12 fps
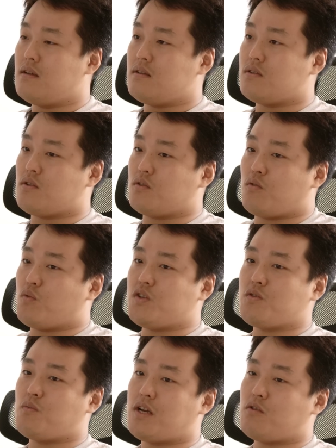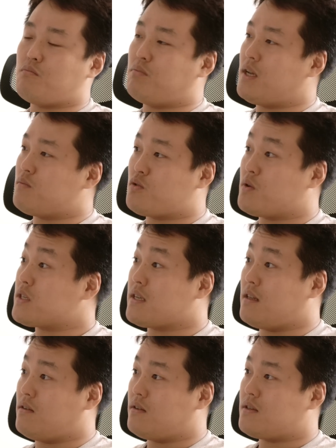So the reason why I don't blame short
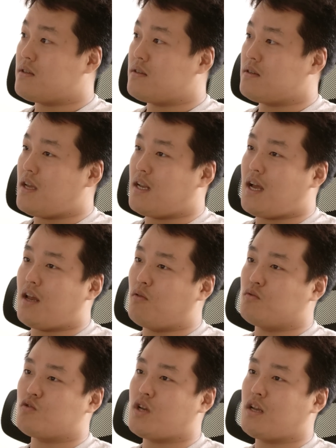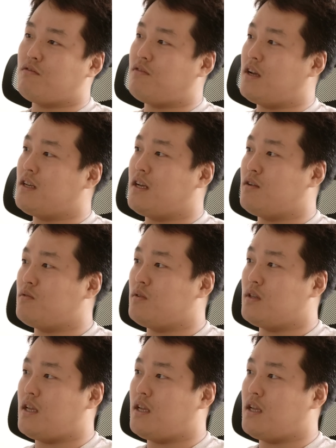sellers and I don't try to find out